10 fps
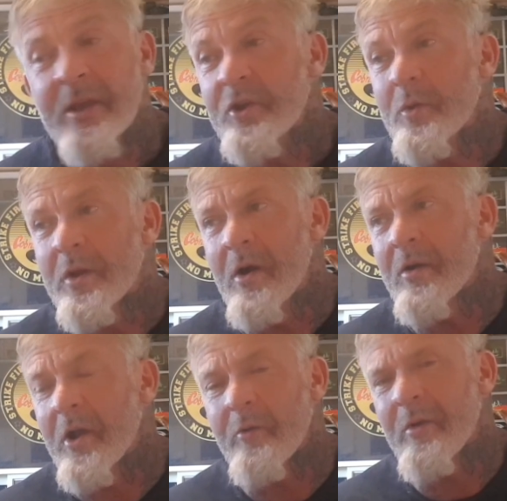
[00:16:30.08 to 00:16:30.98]
You can't
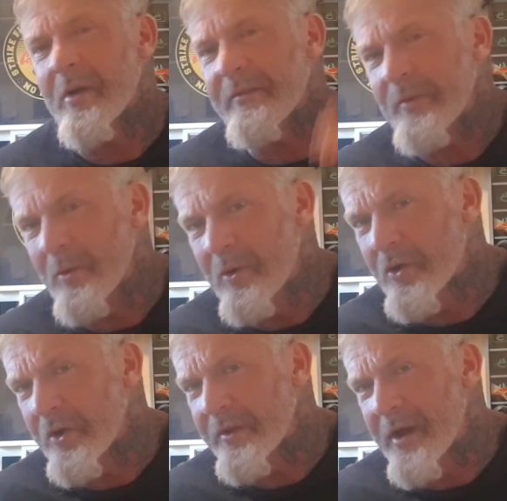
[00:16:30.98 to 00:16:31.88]
go wrong if you
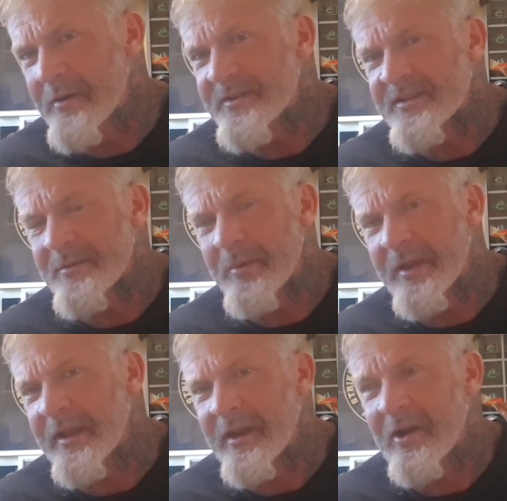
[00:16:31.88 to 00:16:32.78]
look at those as a
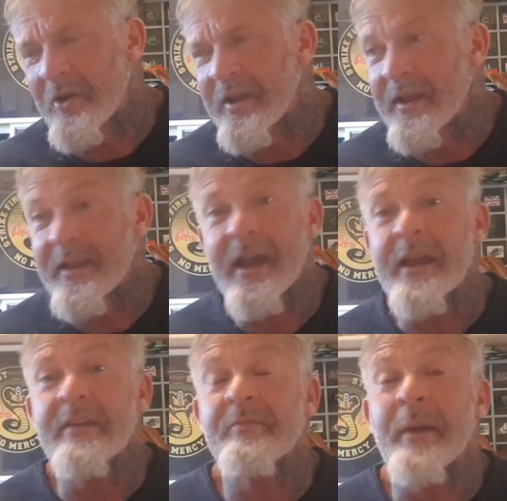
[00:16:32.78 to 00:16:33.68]
beginner, looking at
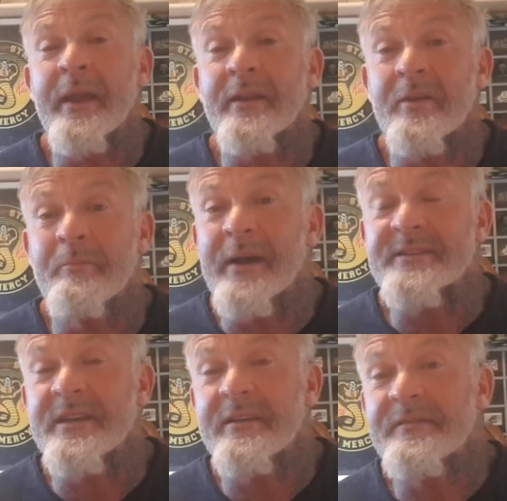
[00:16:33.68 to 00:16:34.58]
caveman
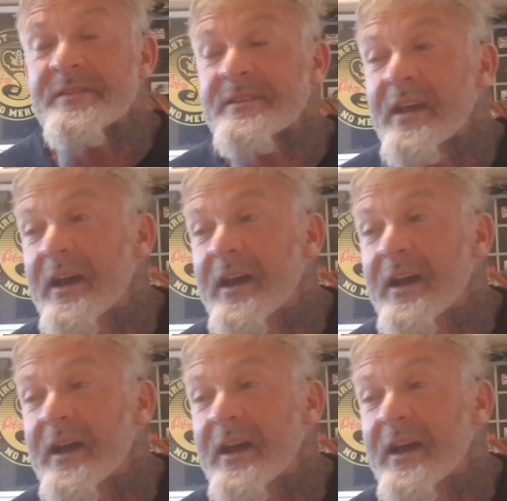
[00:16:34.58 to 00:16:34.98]
combatives,